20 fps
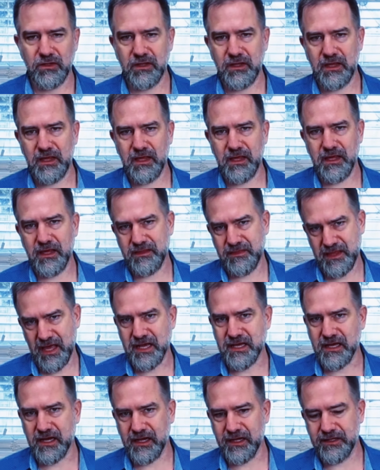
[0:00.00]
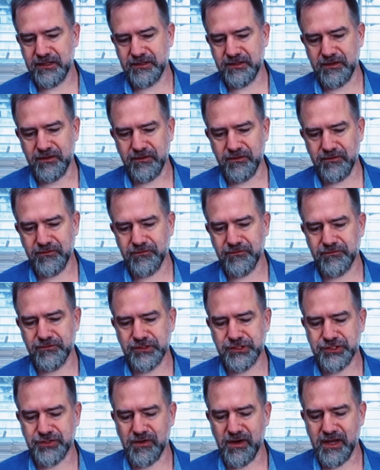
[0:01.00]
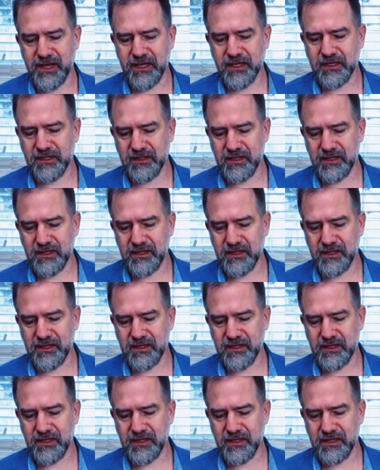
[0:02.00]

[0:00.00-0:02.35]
and that kind of drink.